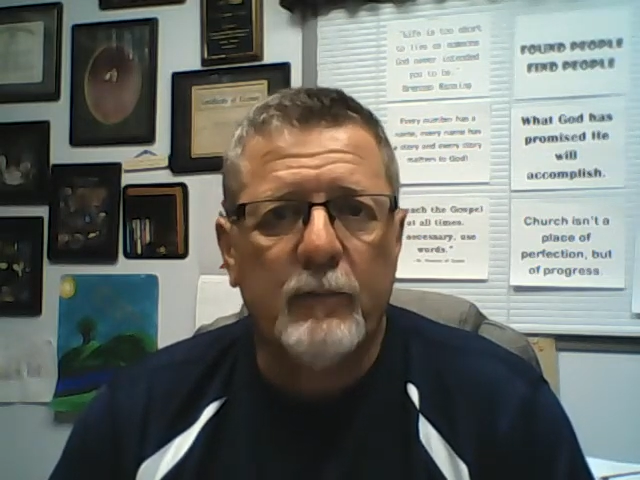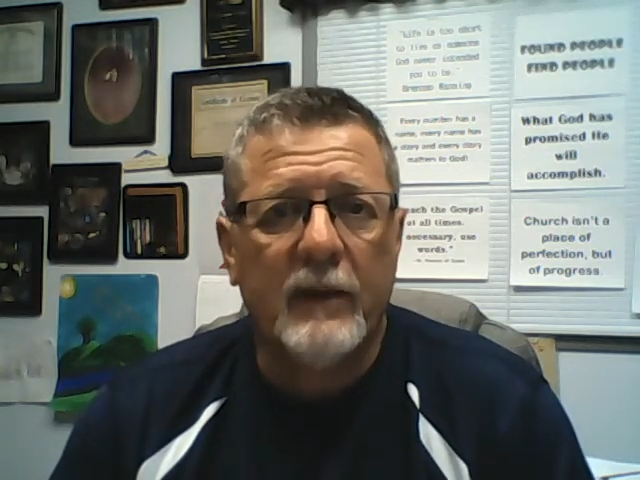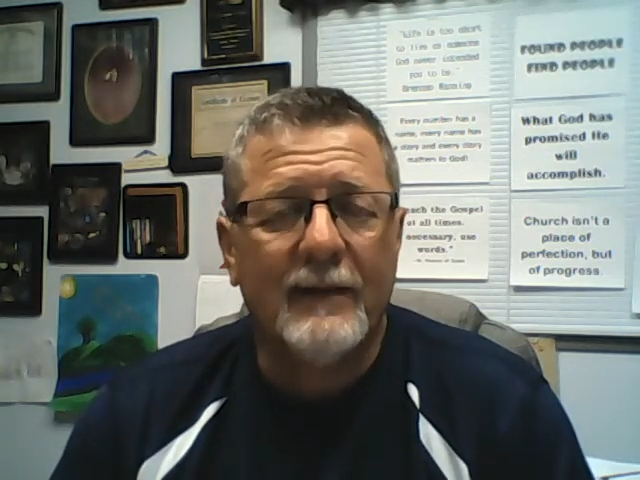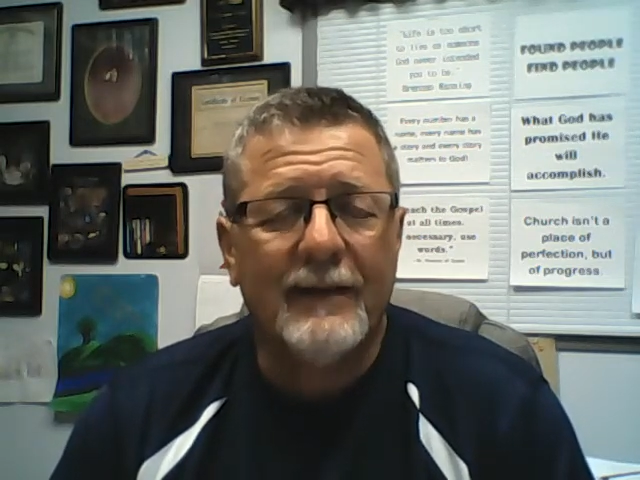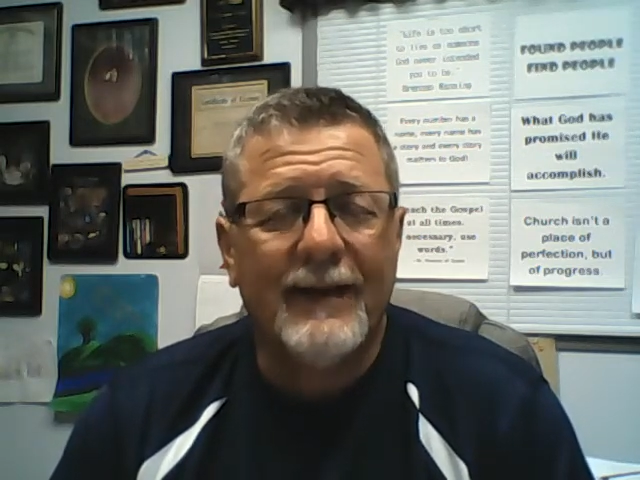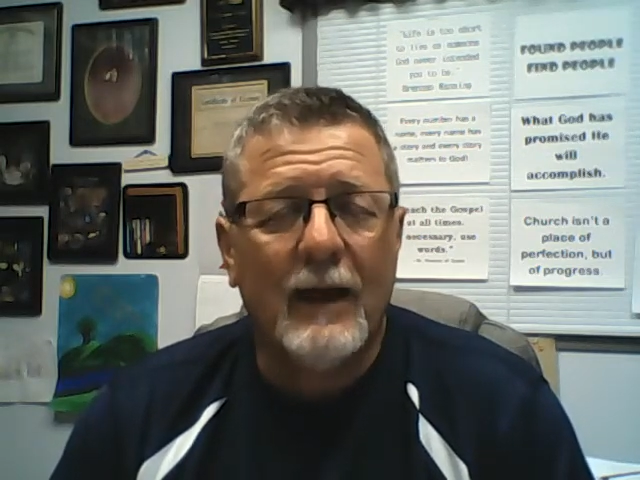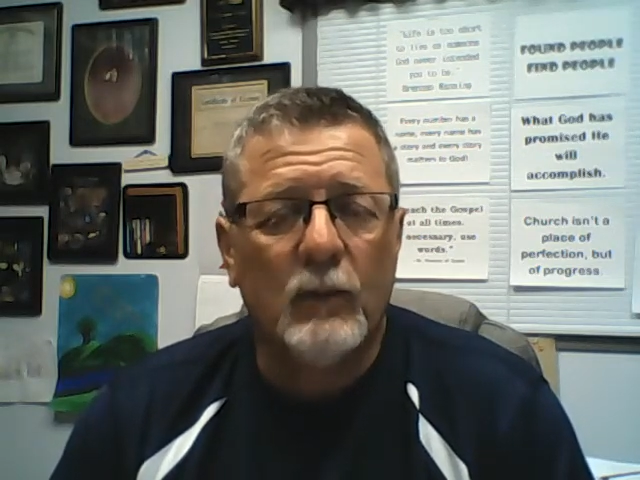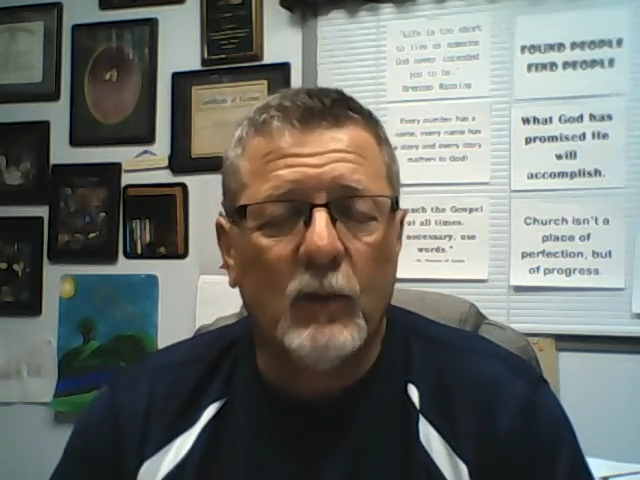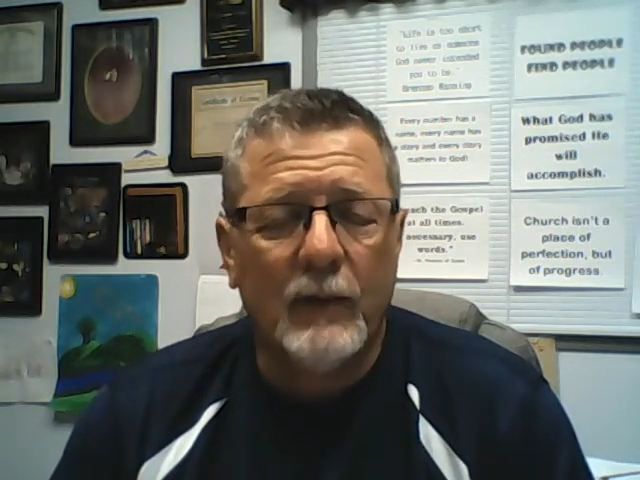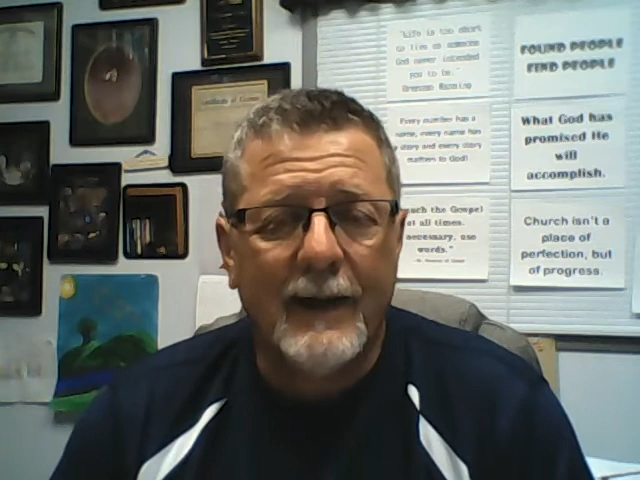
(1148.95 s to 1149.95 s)
praying that God
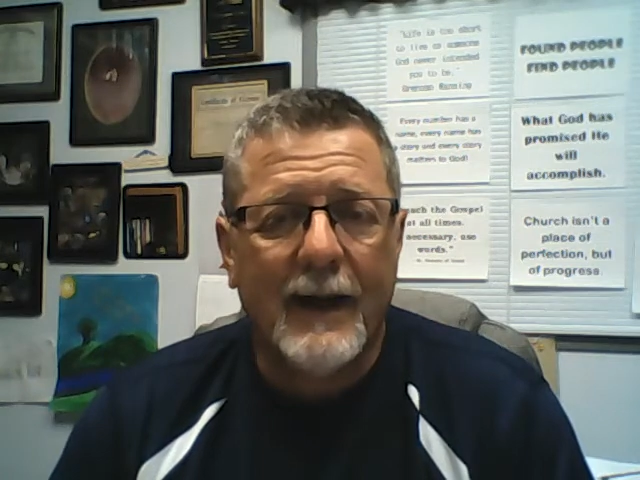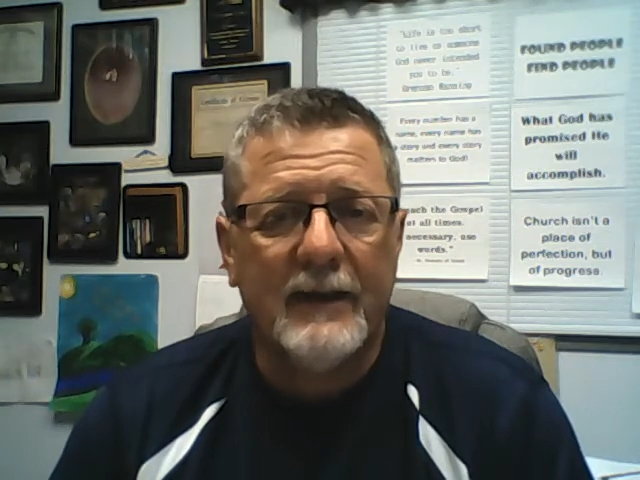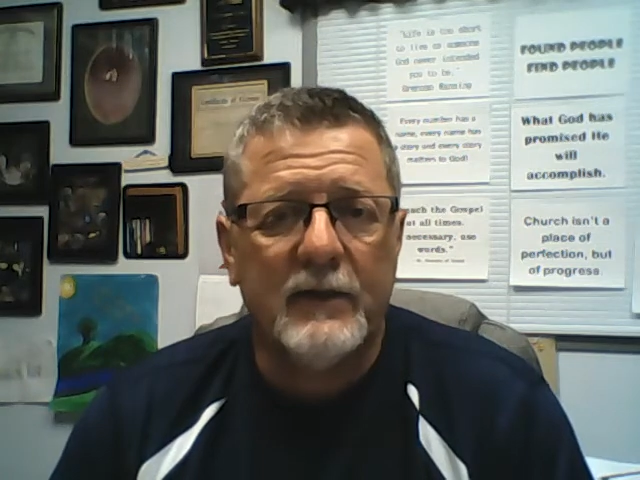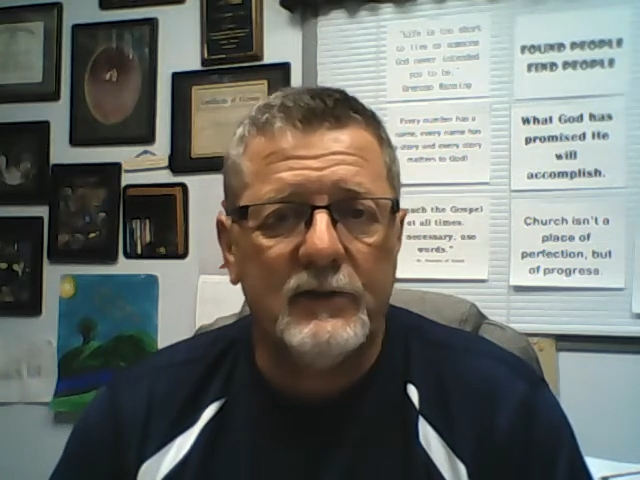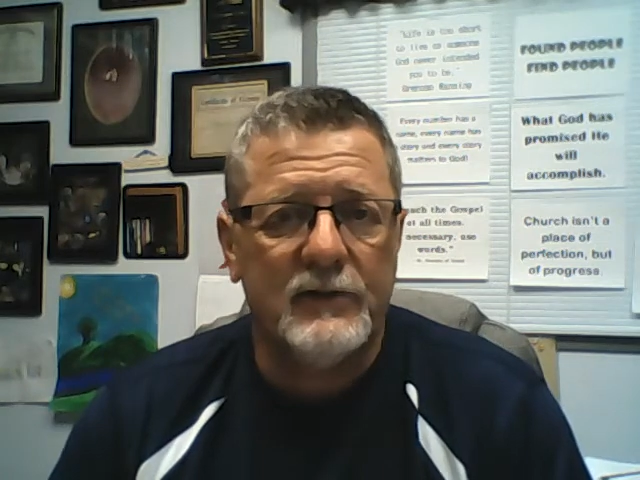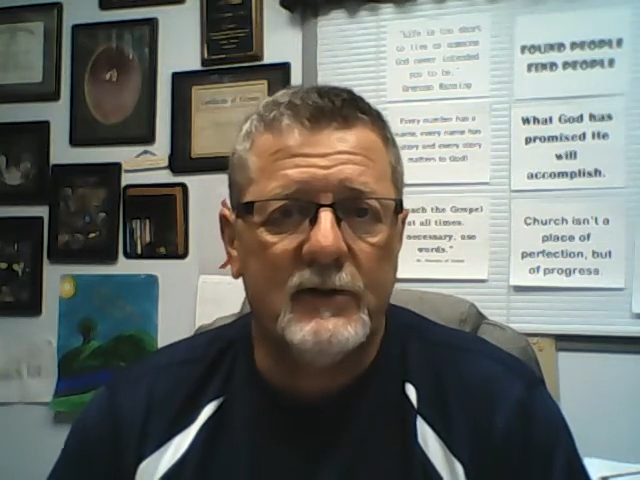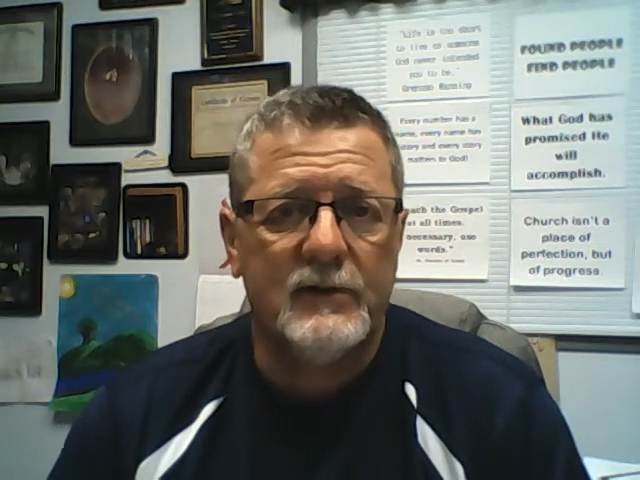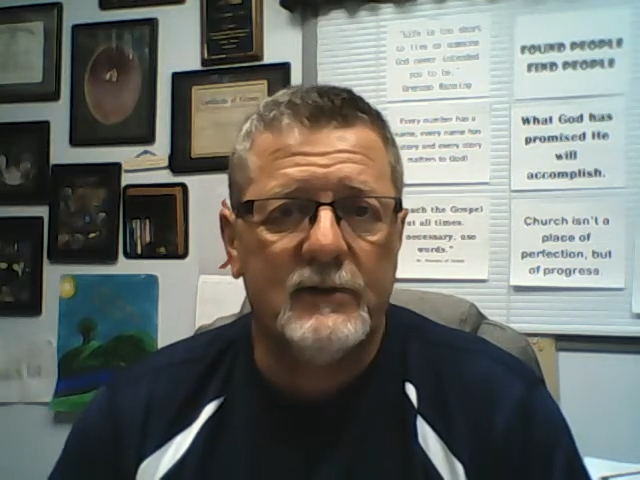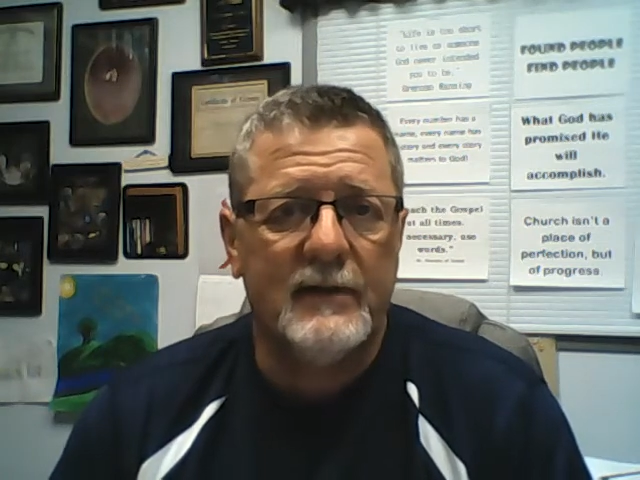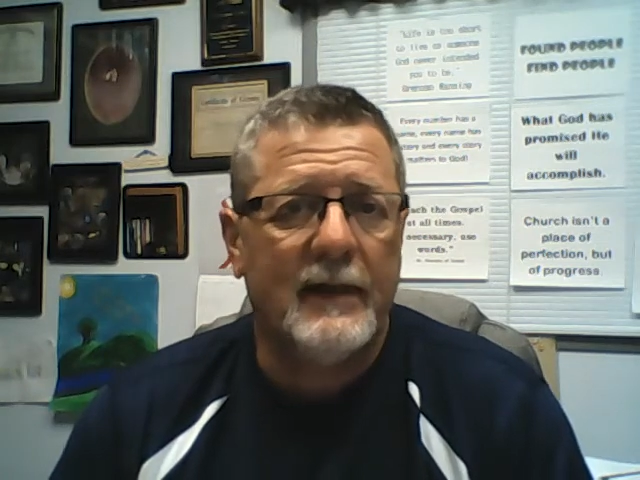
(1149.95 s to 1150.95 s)
will guide the
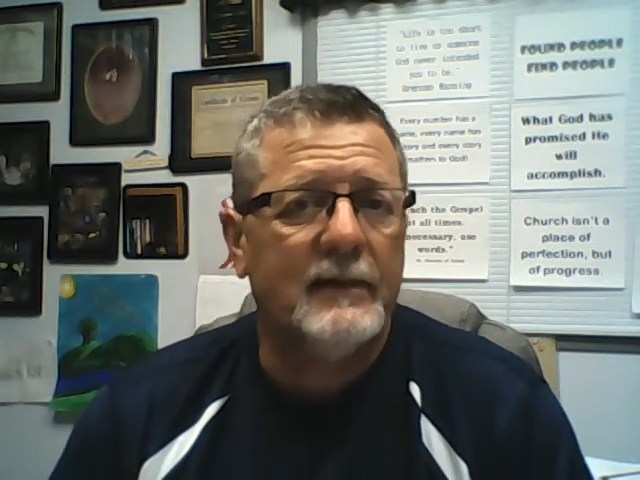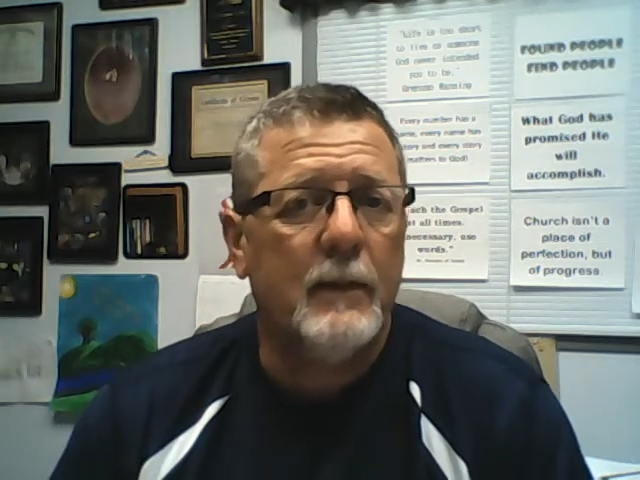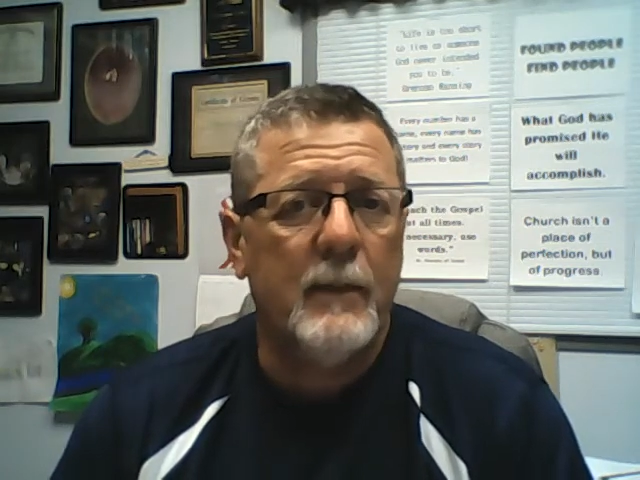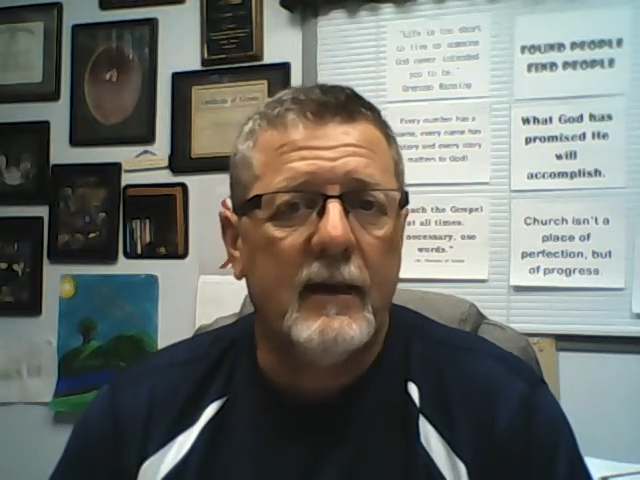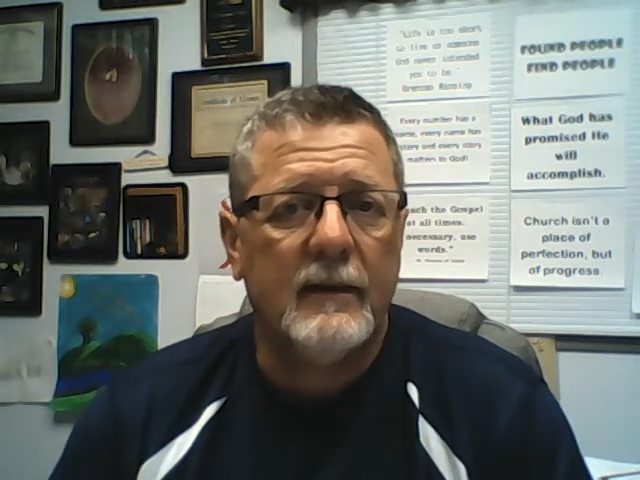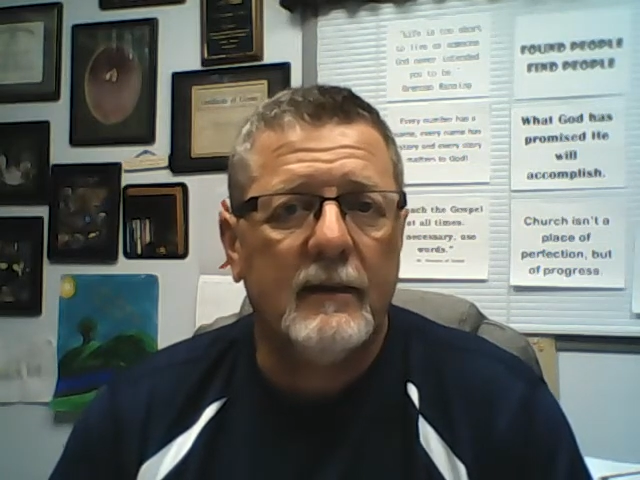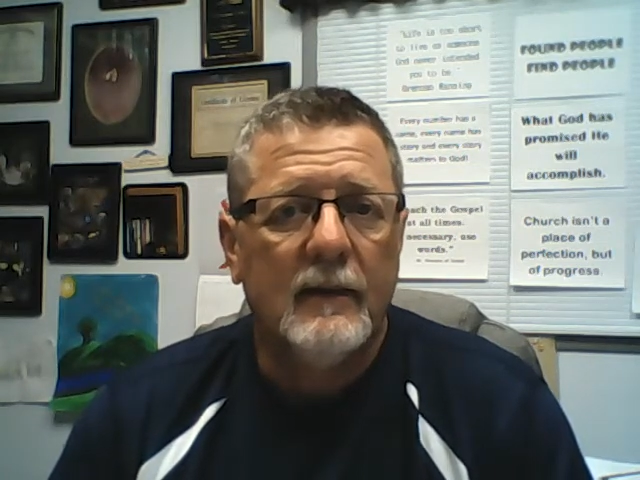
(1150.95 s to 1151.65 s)
decisions that they make,